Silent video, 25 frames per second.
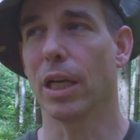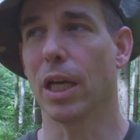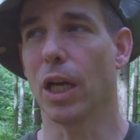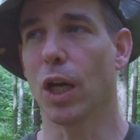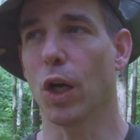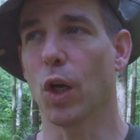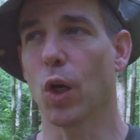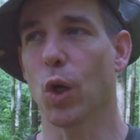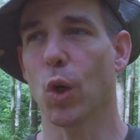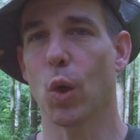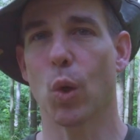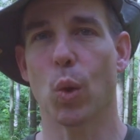
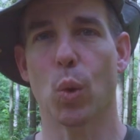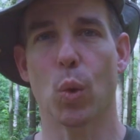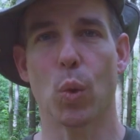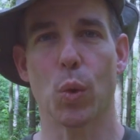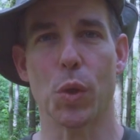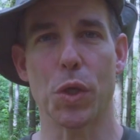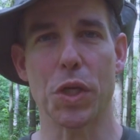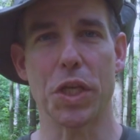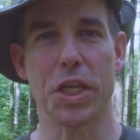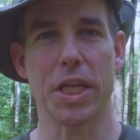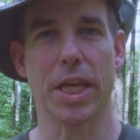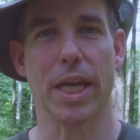Oh
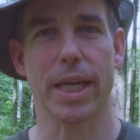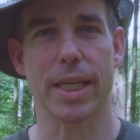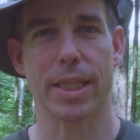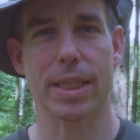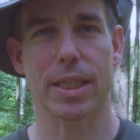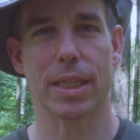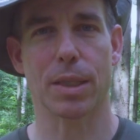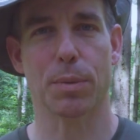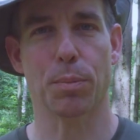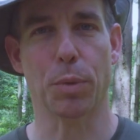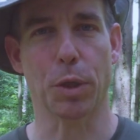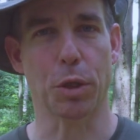
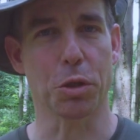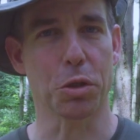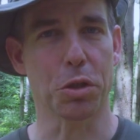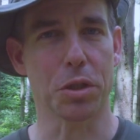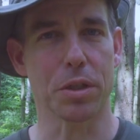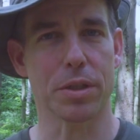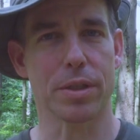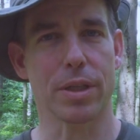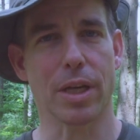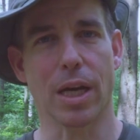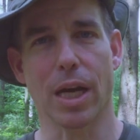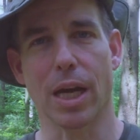yes,
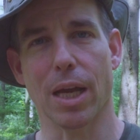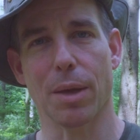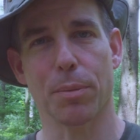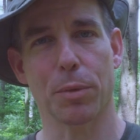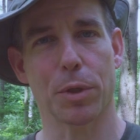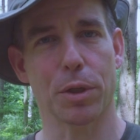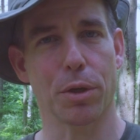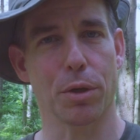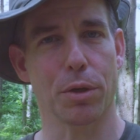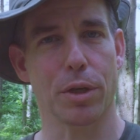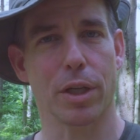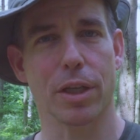because I'm
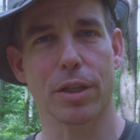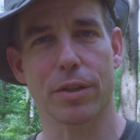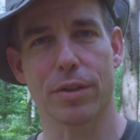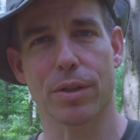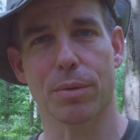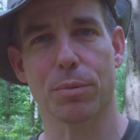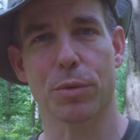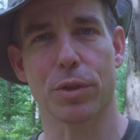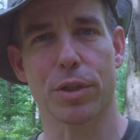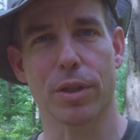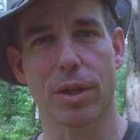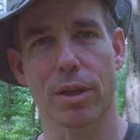coding
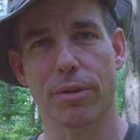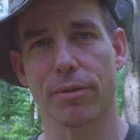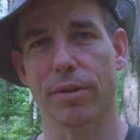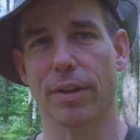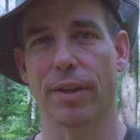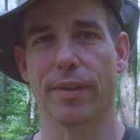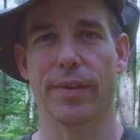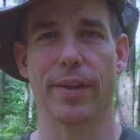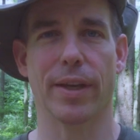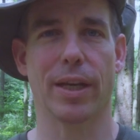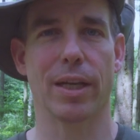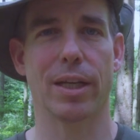some stuff
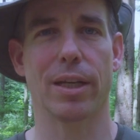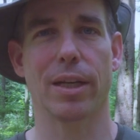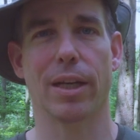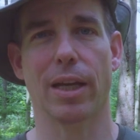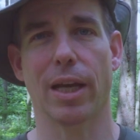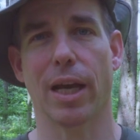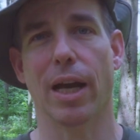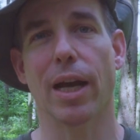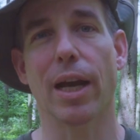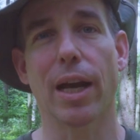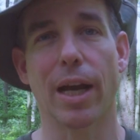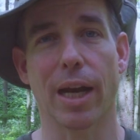and then
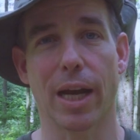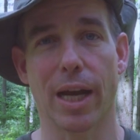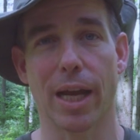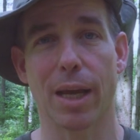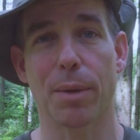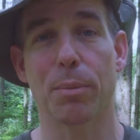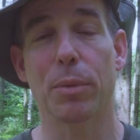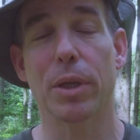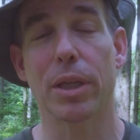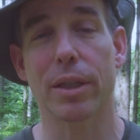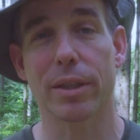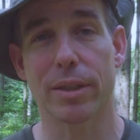
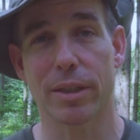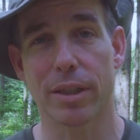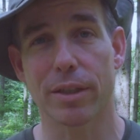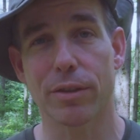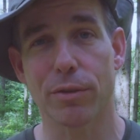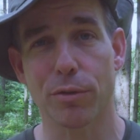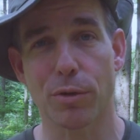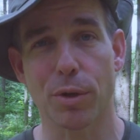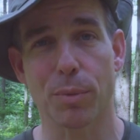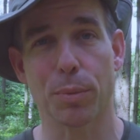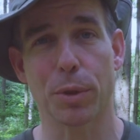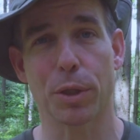I'm
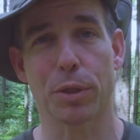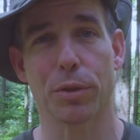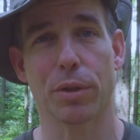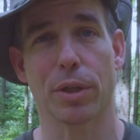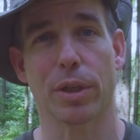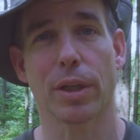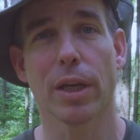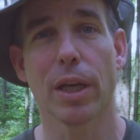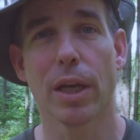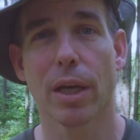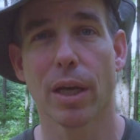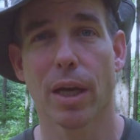distributing.
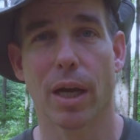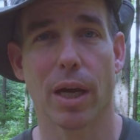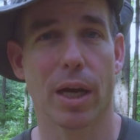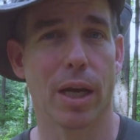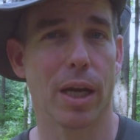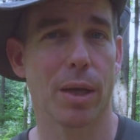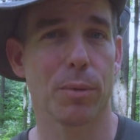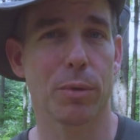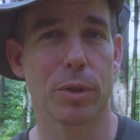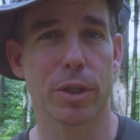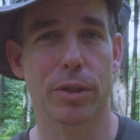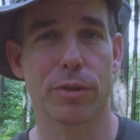
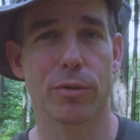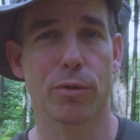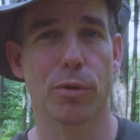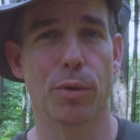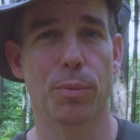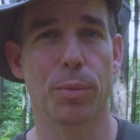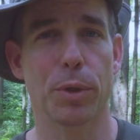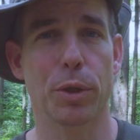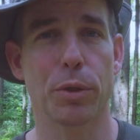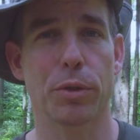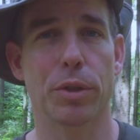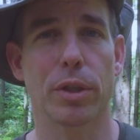I'm
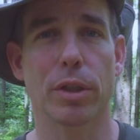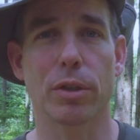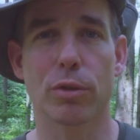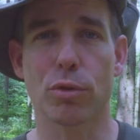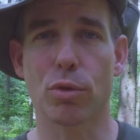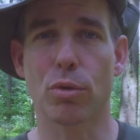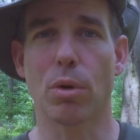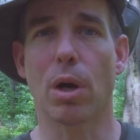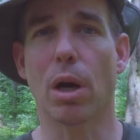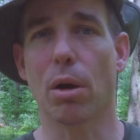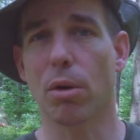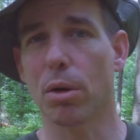distributing
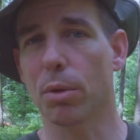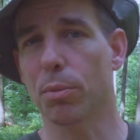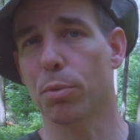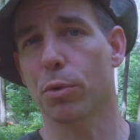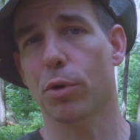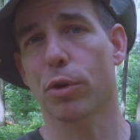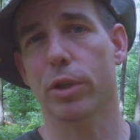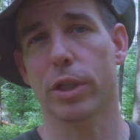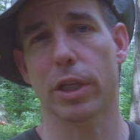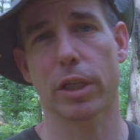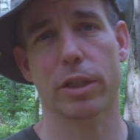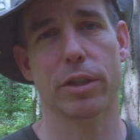to our
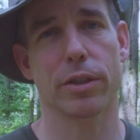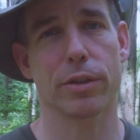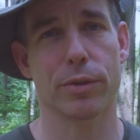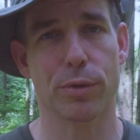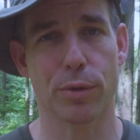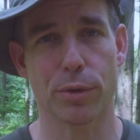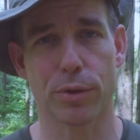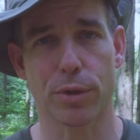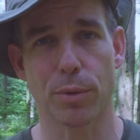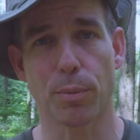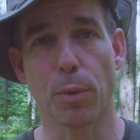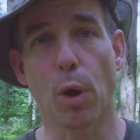production
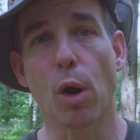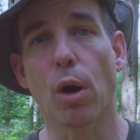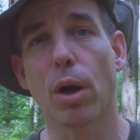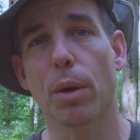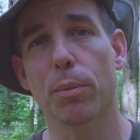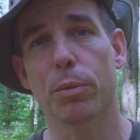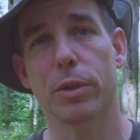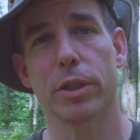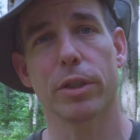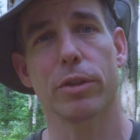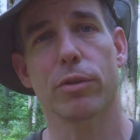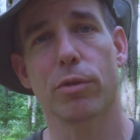system, or
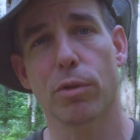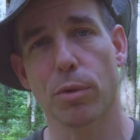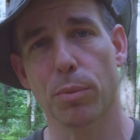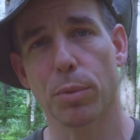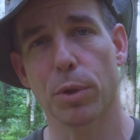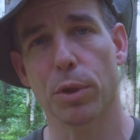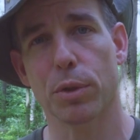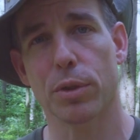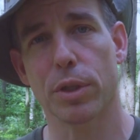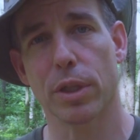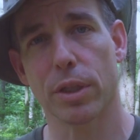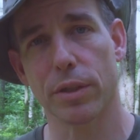I'm
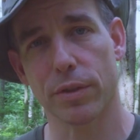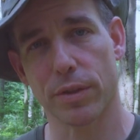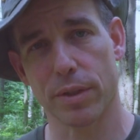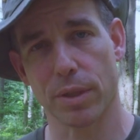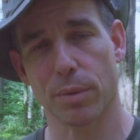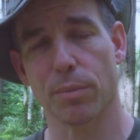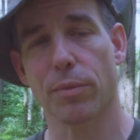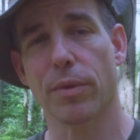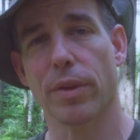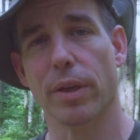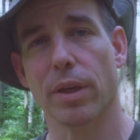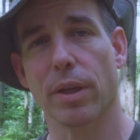distributing
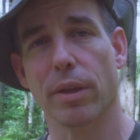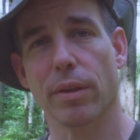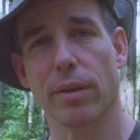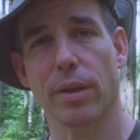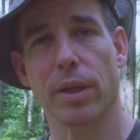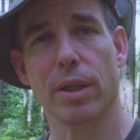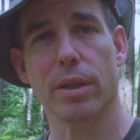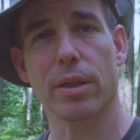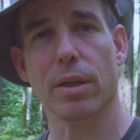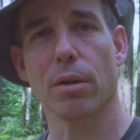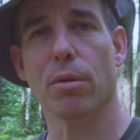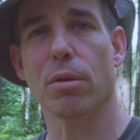something
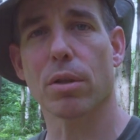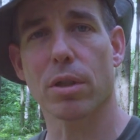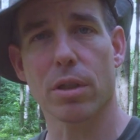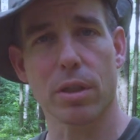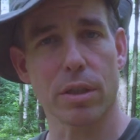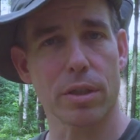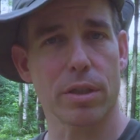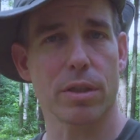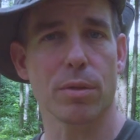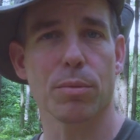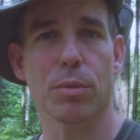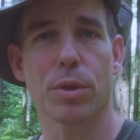that our
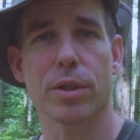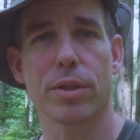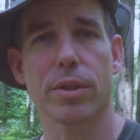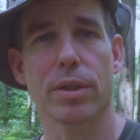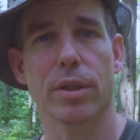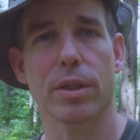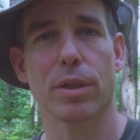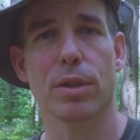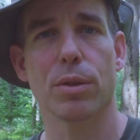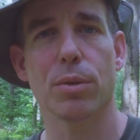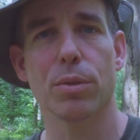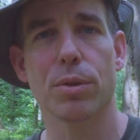customers are
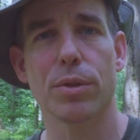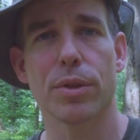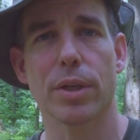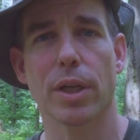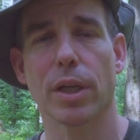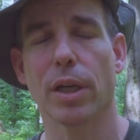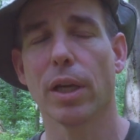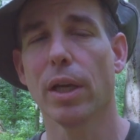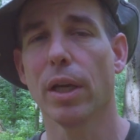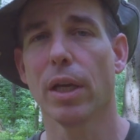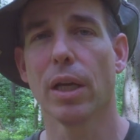using.